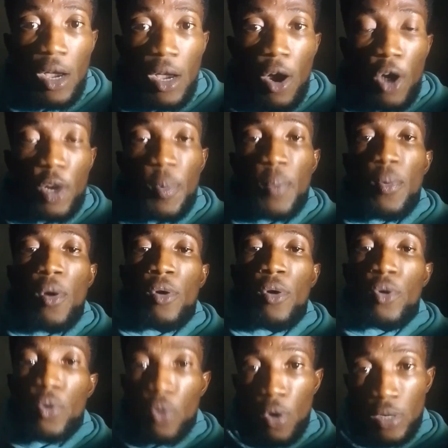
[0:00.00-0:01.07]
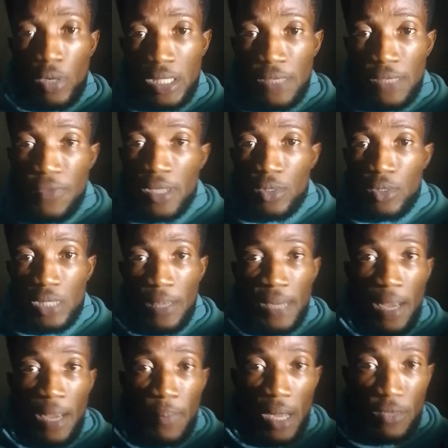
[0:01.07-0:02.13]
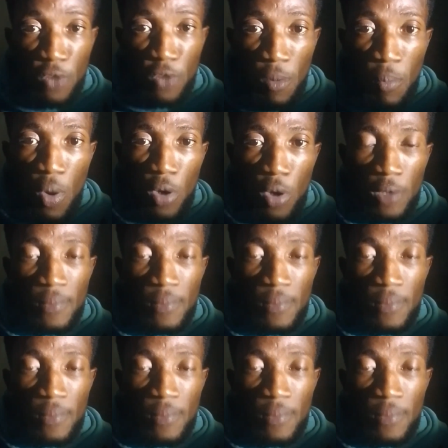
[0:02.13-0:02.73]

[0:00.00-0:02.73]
Although people grow on different social media platforms, but